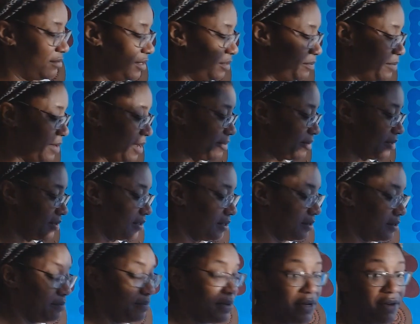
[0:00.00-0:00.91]
paper is
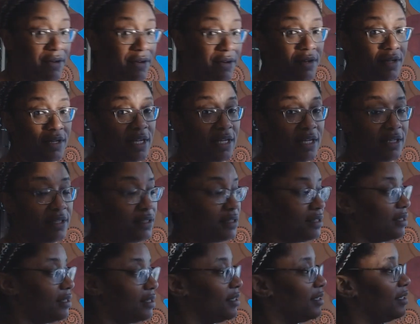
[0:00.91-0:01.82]
bigger. Yes,
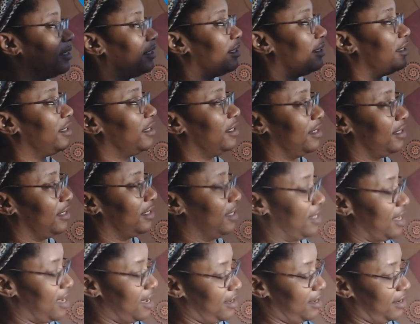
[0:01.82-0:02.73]
see
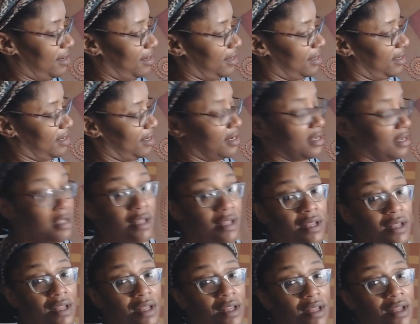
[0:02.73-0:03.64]
that?
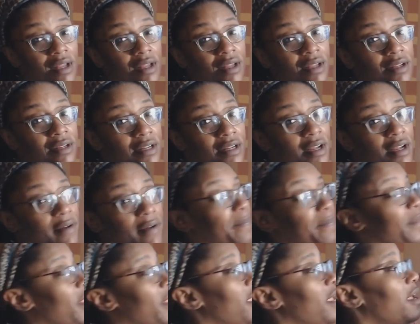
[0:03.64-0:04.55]
Yeah.
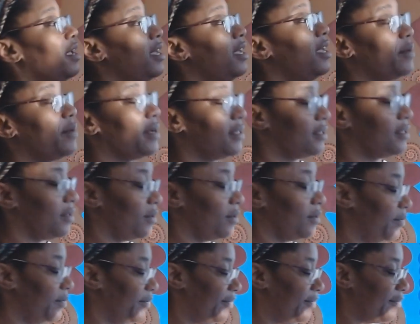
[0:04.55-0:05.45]
Anyway, so